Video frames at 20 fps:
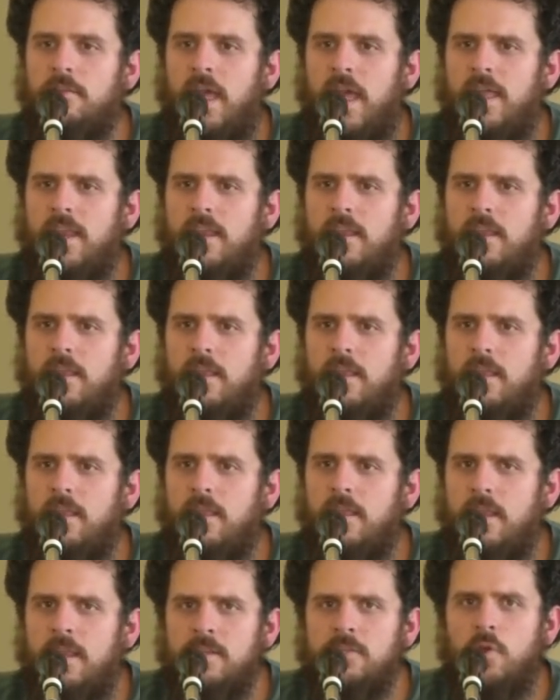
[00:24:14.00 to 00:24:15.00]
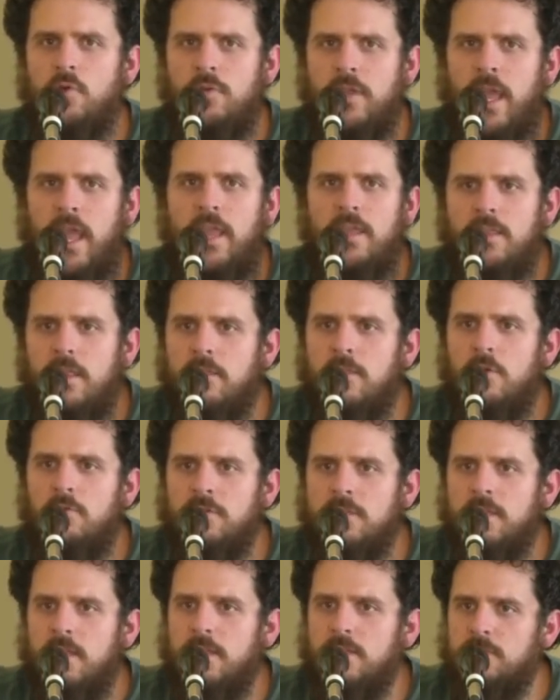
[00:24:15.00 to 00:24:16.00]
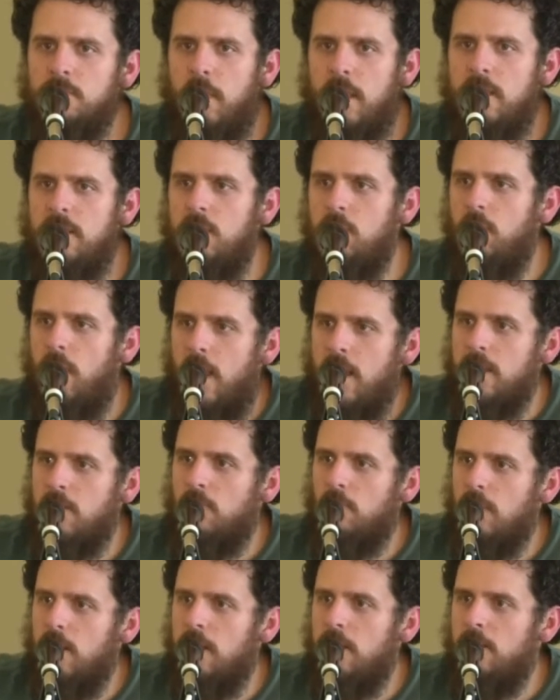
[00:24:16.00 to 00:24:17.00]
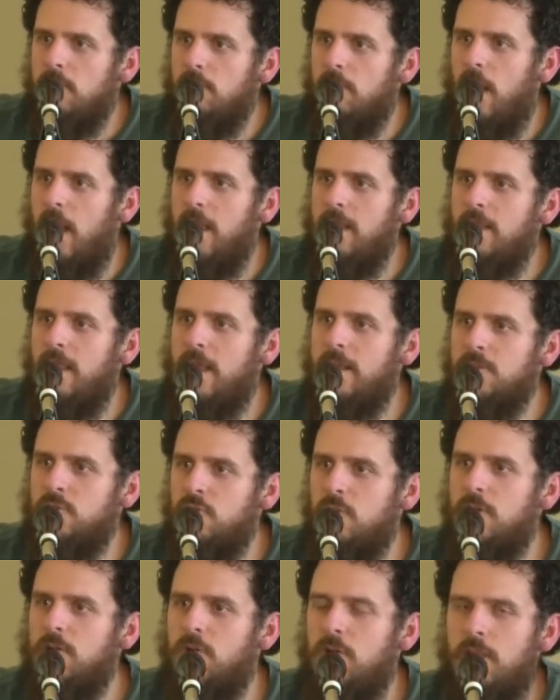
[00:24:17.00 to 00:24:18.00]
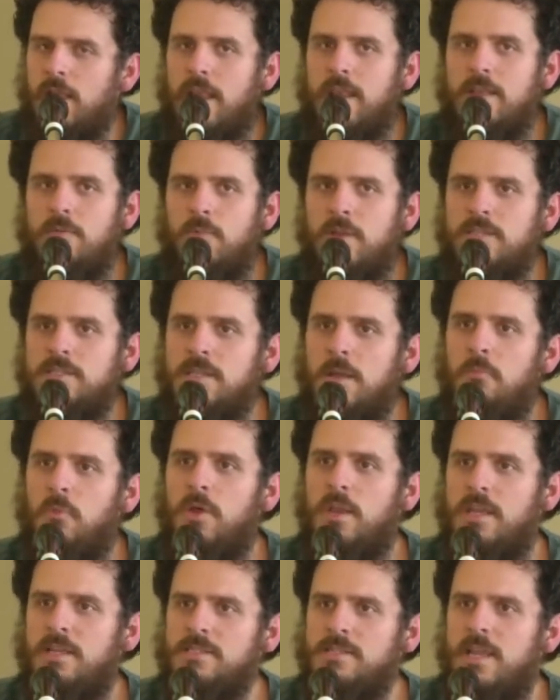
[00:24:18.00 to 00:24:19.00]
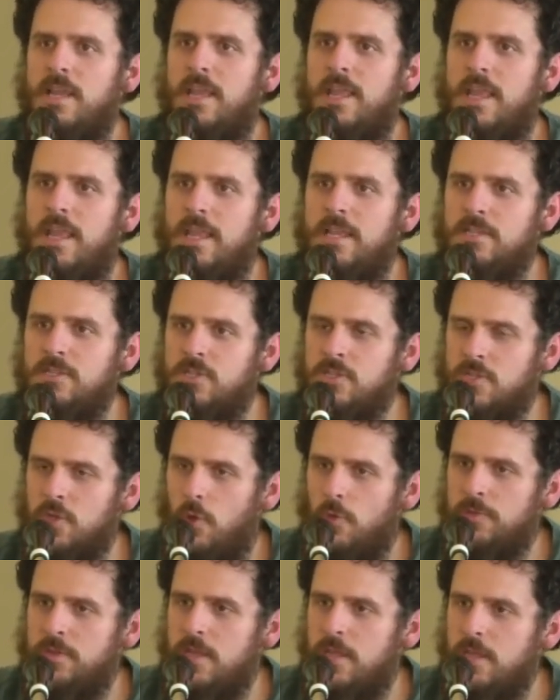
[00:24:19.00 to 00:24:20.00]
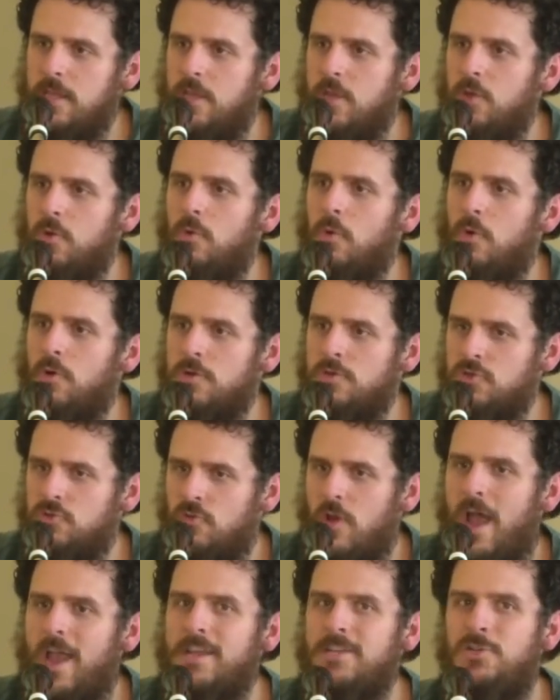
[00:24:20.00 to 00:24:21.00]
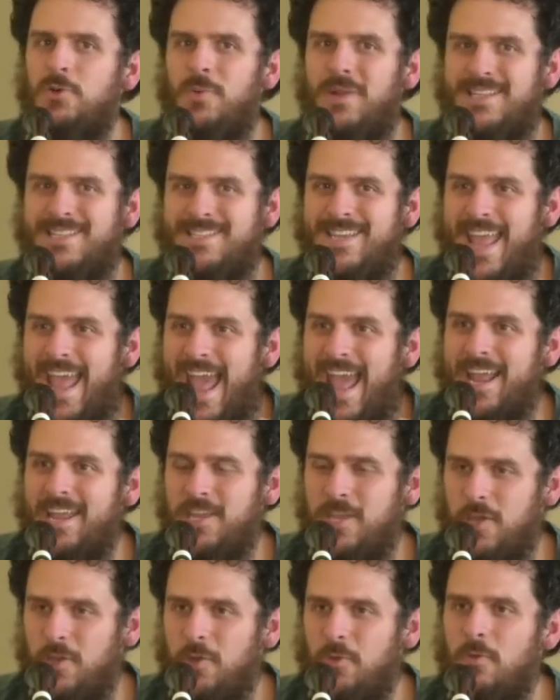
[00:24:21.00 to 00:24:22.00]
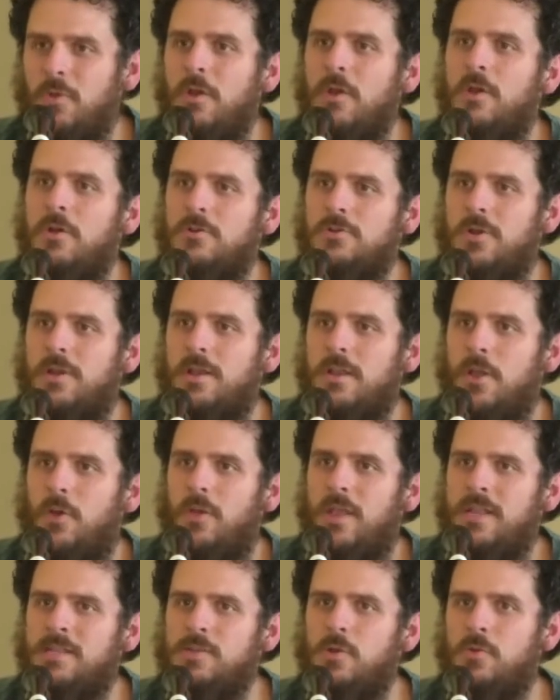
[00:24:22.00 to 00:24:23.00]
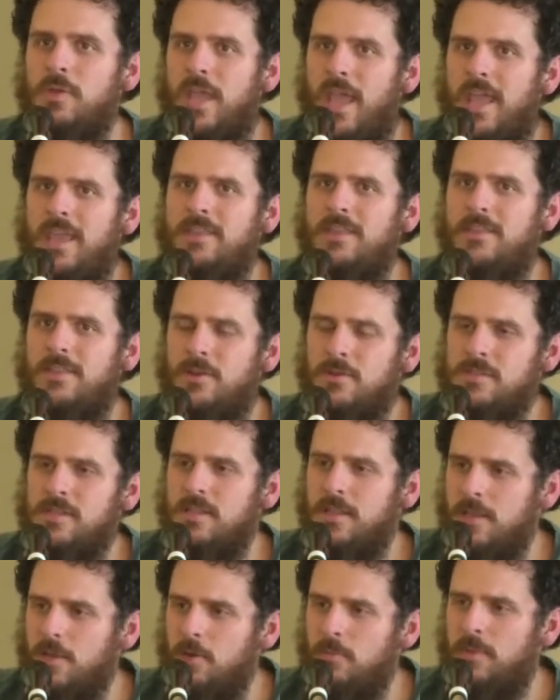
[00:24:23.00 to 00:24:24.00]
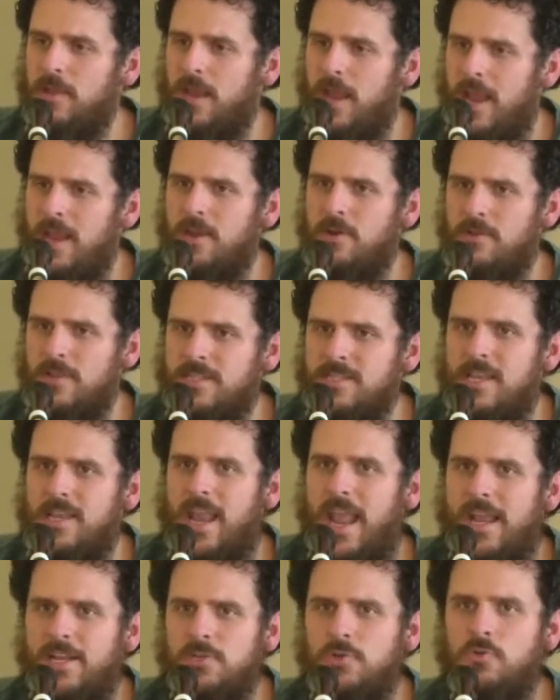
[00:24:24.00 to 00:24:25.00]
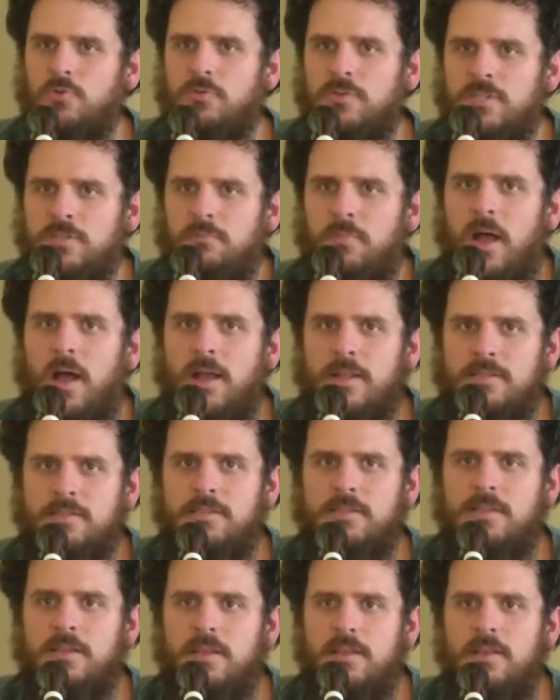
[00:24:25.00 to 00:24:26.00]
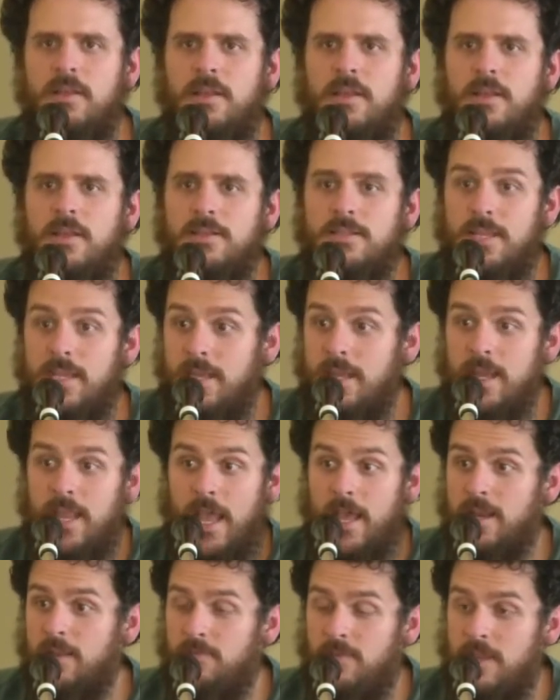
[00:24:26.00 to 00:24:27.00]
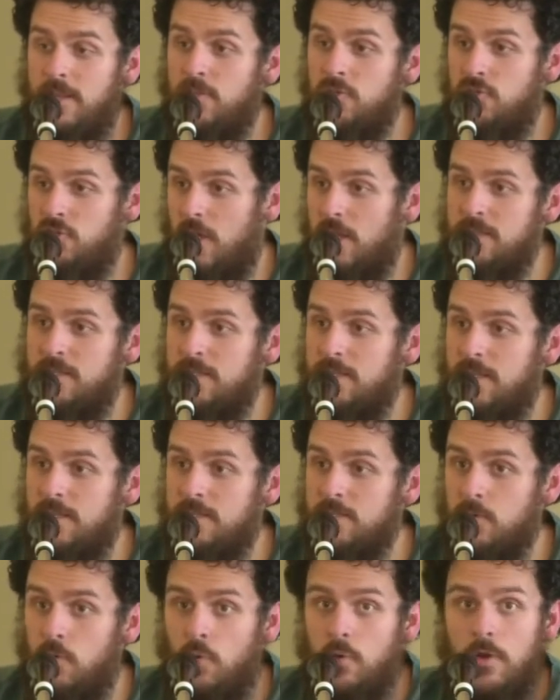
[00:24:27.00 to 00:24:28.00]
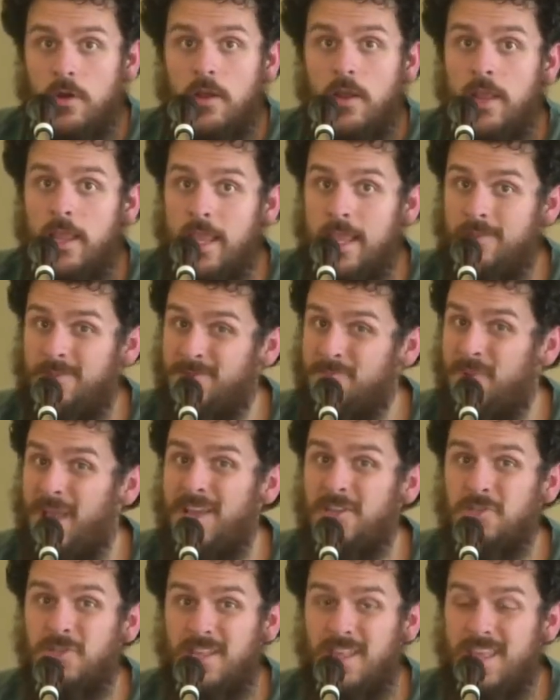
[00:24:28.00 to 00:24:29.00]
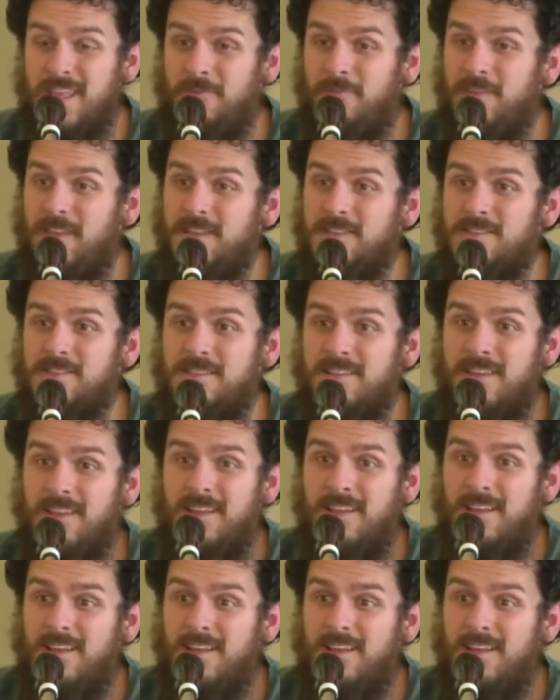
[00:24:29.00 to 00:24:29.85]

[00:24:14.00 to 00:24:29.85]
that it is okay that those things make you angry, right? Mm-hmm. Like triggering, right. like when someone is insulting you or trying to attack you, trying to go, it's okay that there's a little bit of anger. That's a natural response to to any kind of injustice, or especially if it's